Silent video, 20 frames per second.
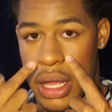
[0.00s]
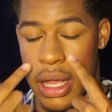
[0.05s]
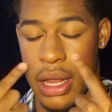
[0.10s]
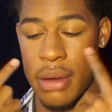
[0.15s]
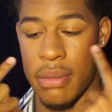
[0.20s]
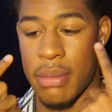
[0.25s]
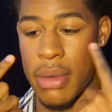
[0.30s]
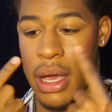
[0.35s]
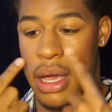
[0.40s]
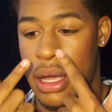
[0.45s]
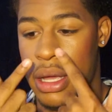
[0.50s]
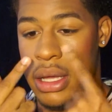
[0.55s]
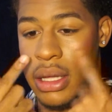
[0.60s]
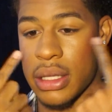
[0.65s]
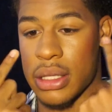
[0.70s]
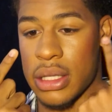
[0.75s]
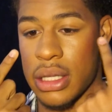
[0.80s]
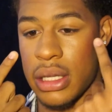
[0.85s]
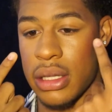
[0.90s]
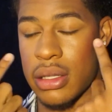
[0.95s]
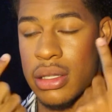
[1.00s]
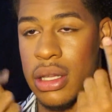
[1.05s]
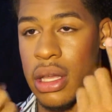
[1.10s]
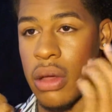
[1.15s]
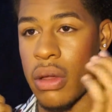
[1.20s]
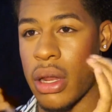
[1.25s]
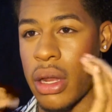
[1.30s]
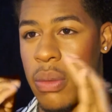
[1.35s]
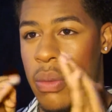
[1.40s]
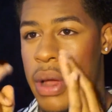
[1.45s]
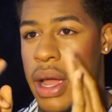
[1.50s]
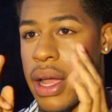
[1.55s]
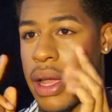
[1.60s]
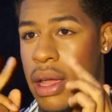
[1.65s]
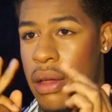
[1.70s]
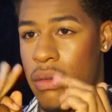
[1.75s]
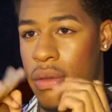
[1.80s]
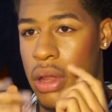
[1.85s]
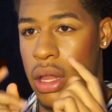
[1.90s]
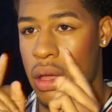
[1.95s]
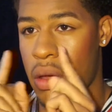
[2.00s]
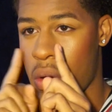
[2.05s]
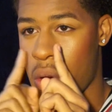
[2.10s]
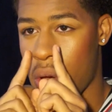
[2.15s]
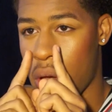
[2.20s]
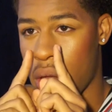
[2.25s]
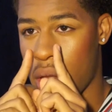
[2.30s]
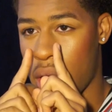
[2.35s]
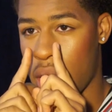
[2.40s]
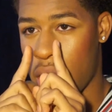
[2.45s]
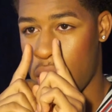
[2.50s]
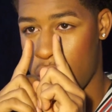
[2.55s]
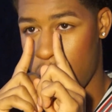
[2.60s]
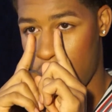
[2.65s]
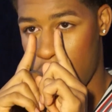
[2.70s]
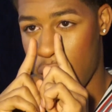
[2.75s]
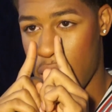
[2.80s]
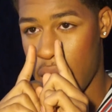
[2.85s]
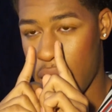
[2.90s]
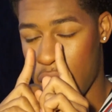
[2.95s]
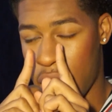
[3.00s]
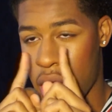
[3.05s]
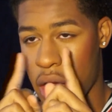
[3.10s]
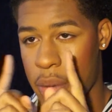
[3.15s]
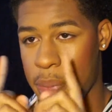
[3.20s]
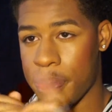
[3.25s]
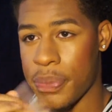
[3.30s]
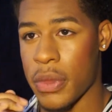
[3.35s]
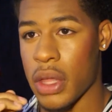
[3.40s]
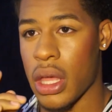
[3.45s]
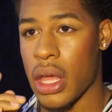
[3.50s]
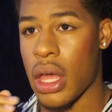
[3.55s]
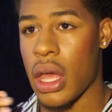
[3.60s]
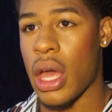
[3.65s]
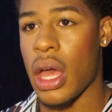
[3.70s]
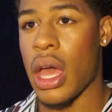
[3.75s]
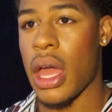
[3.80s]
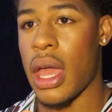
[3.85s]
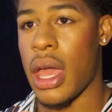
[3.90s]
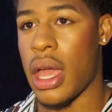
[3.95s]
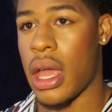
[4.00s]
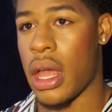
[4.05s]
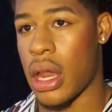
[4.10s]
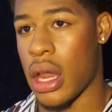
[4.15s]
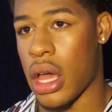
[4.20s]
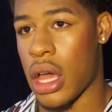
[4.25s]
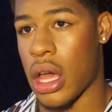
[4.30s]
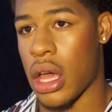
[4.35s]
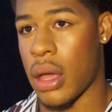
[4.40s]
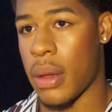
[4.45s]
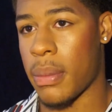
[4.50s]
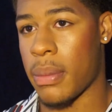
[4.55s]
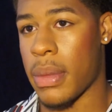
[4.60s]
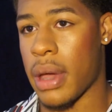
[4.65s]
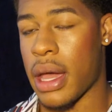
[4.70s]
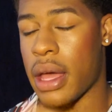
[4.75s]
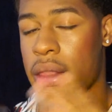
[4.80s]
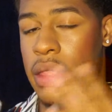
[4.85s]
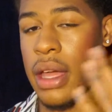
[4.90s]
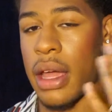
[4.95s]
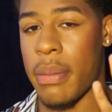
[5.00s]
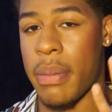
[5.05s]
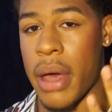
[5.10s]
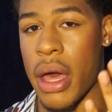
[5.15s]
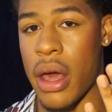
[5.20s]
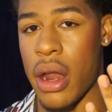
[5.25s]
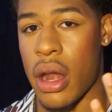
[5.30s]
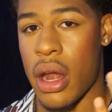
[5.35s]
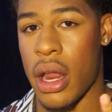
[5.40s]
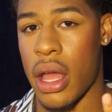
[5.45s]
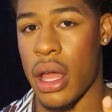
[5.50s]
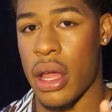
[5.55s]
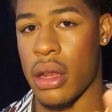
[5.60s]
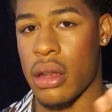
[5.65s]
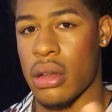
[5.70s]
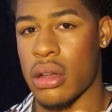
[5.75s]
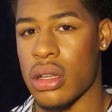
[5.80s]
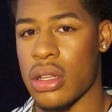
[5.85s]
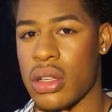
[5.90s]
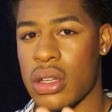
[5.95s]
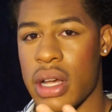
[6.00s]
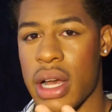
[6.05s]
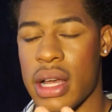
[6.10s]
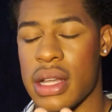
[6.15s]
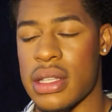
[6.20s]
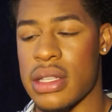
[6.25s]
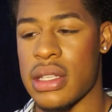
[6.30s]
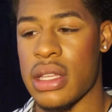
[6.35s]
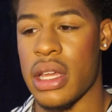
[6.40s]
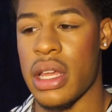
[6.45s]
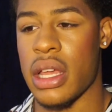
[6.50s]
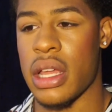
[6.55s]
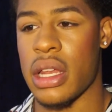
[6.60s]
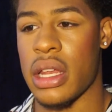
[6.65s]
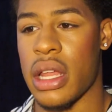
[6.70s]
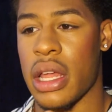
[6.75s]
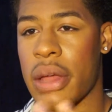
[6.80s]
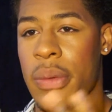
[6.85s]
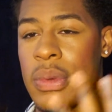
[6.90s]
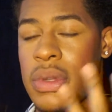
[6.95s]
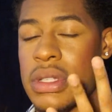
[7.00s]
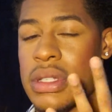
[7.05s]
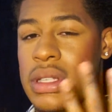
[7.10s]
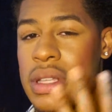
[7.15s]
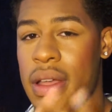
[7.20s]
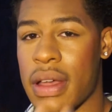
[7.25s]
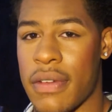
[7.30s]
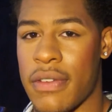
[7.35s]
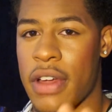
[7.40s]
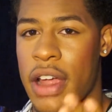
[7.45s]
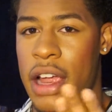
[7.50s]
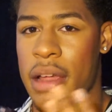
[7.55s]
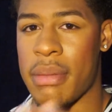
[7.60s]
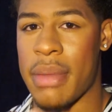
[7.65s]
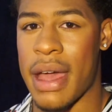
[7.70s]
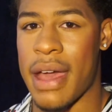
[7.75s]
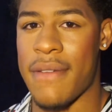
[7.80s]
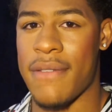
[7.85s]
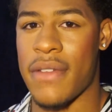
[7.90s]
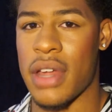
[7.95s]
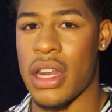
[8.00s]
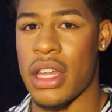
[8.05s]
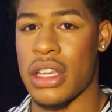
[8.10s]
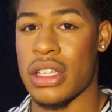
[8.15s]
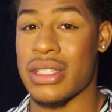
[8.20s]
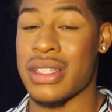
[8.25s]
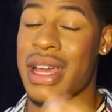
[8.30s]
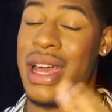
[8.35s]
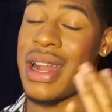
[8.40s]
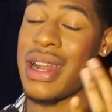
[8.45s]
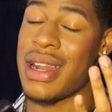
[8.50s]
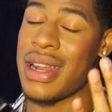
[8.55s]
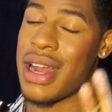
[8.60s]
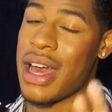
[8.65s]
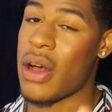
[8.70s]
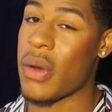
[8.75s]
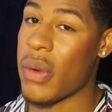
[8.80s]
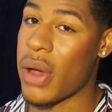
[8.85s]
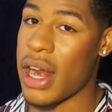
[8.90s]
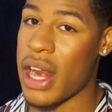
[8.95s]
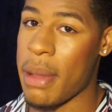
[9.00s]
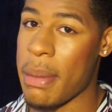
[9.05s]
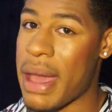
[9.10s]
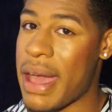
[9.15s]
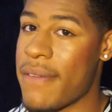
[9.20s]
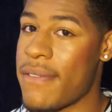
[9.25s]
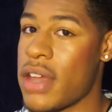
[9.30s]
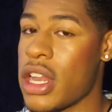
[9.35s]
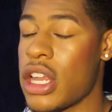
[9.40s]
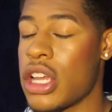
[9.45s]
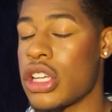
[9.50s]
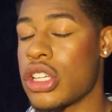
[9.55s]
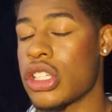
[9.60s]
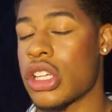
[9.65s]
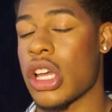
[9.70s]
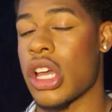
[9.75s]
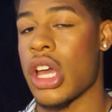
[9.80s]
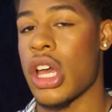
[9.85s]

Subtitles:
in my T-zone and where I get really oily here. And after I powdered it, you guys seen it was a very matte finish. I did not want a matte finish.